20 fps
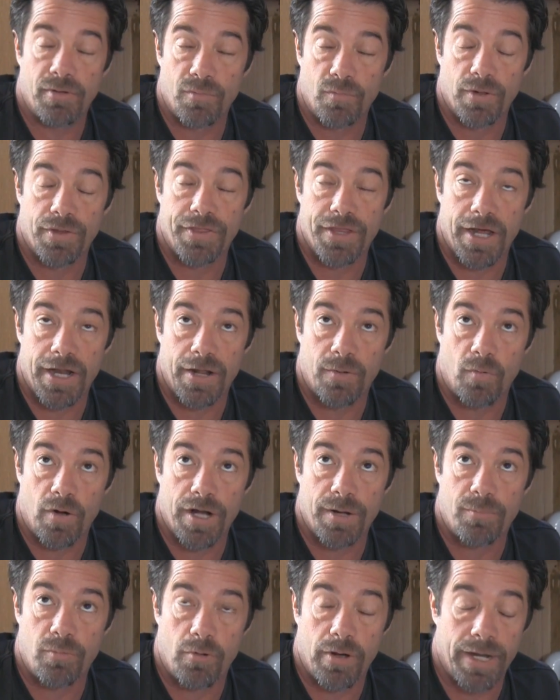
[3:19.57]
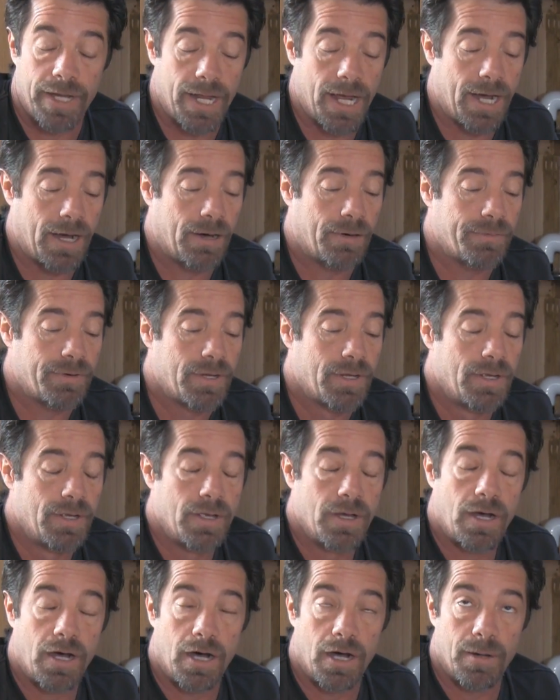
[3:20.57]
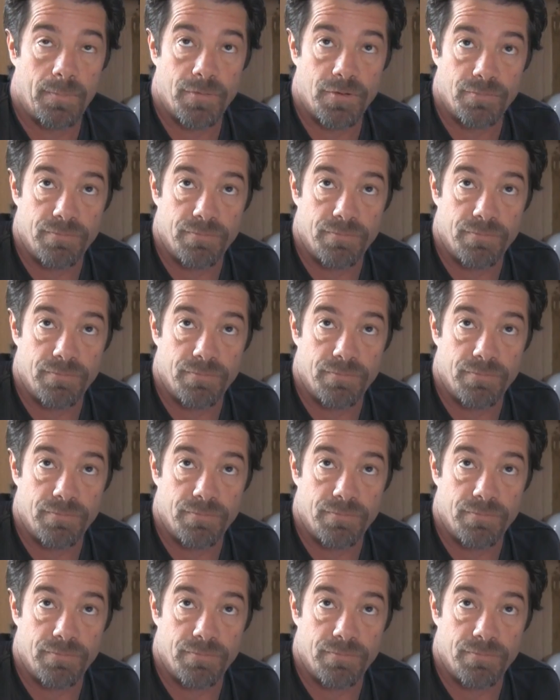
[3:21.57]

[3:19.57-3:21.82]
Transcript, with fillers: And with that, I want to point out um,